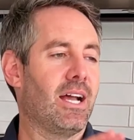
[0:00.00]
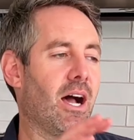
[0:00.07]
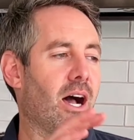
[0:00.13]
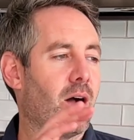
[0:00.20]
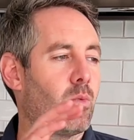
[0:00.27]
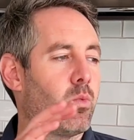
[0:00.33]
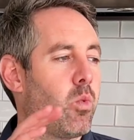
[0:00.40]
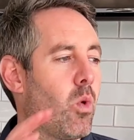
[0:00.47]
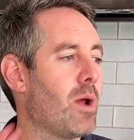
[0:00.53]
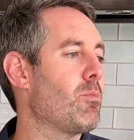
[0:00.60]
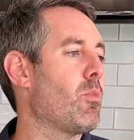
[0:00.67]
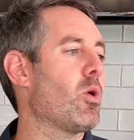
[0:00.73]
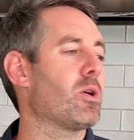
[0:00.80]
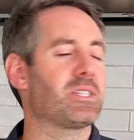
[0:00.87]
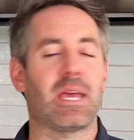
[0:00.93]
uh, one
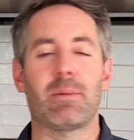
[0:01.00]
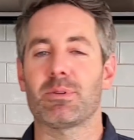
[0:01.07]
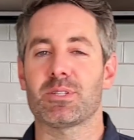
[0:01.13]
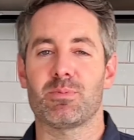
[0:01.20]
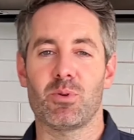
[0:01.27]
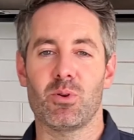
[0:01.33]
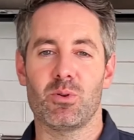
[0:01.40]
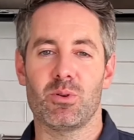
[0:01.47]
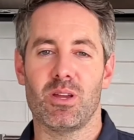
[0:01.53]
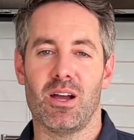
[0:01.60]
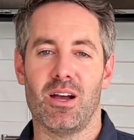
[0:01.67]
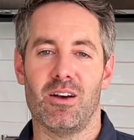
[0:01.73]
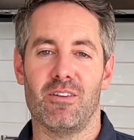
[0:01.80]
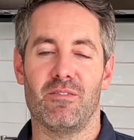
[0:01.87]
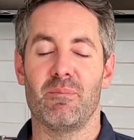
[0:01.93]
more tablespoon
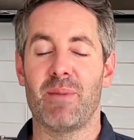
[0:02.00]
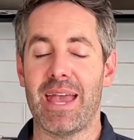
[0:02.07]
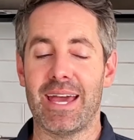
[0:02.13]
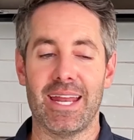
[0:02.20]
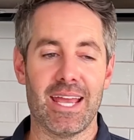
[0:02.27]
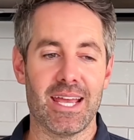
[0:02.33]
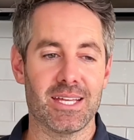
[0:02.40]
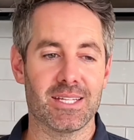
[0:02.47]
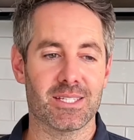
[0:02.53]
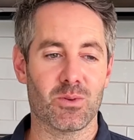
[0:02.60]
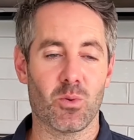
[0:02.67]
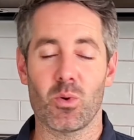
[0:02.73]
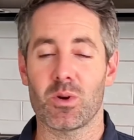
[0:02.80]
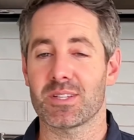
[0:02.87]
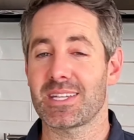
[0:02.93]
of
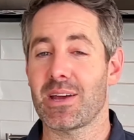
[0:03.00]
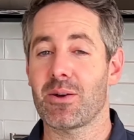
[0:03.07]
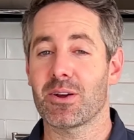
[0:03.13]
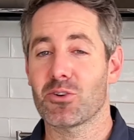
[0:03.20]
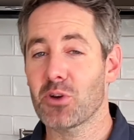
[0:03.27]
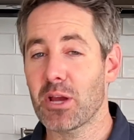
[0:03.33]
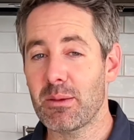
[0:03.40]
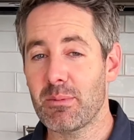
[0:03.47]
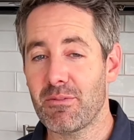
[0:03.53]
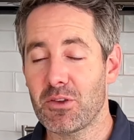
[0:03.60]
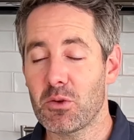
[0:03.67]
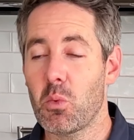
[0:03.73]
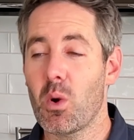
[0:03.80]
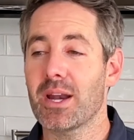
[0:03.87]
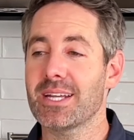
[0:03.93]
mayonnaise or sour cream if
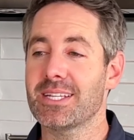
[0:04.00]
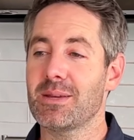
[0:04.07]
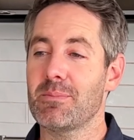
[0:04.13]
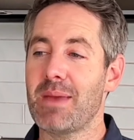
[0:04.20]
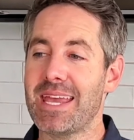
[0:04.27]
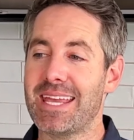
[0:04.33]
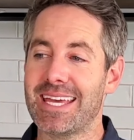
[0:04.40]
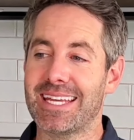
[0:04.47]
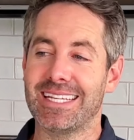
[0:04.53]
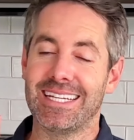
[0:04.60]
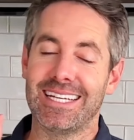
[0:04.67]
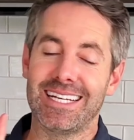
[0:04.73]
you wanted to make it